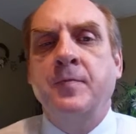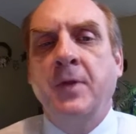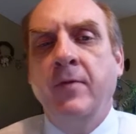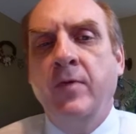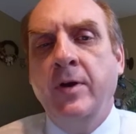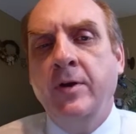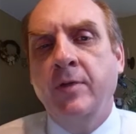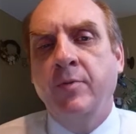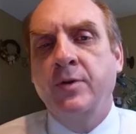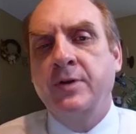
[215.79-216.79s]
And then you can
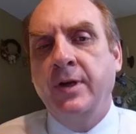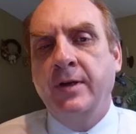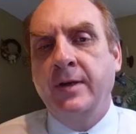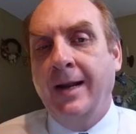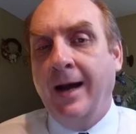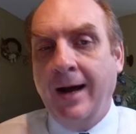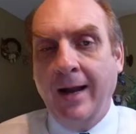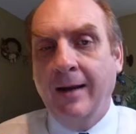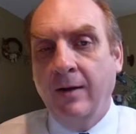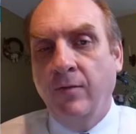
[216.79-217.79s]
present at a
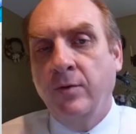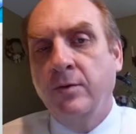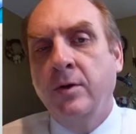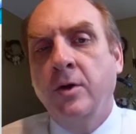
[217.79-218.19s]
high level